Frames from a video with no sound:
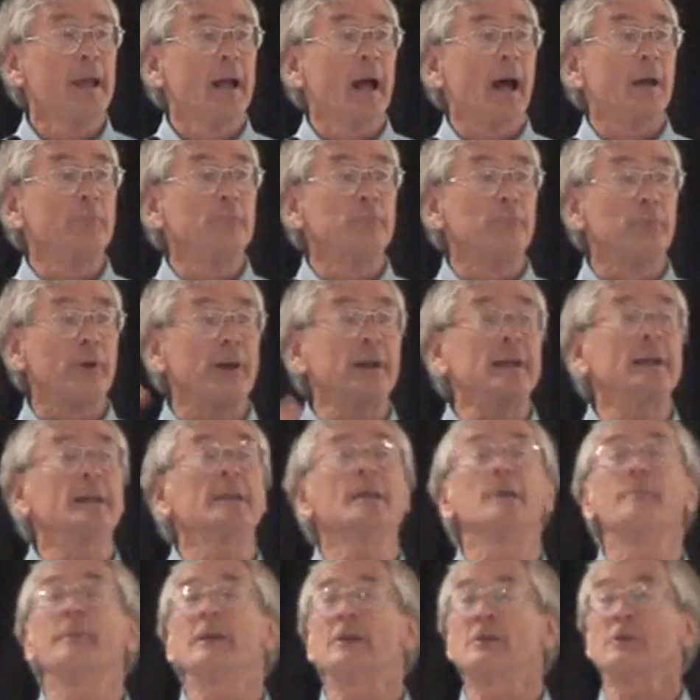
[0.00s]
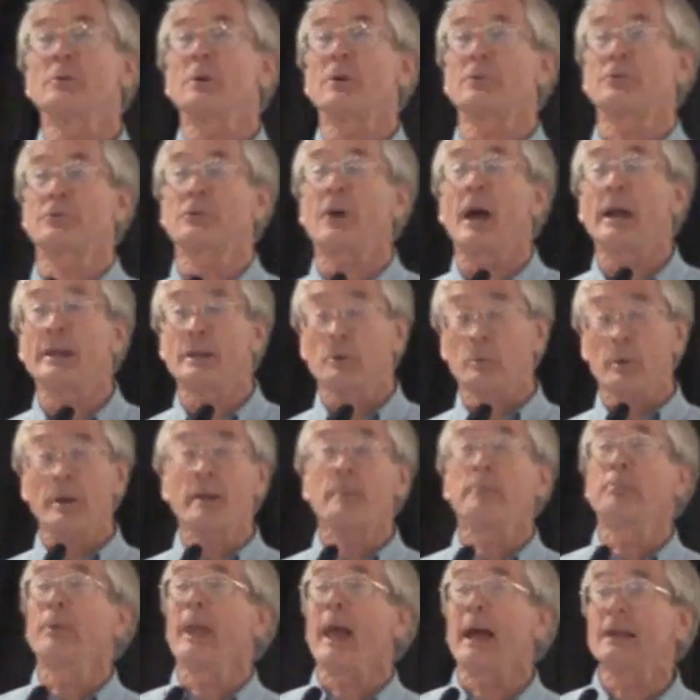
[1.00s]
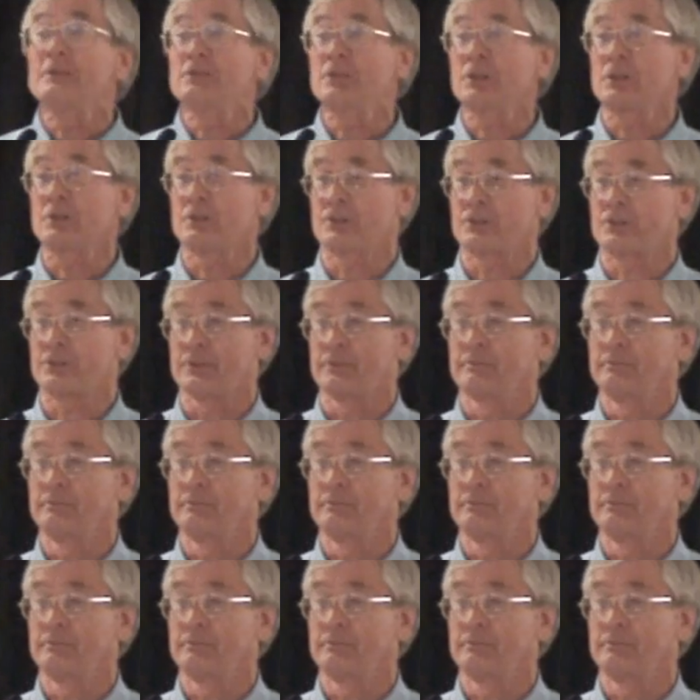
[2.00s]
and bringing them into Australia. We're bludgeoners.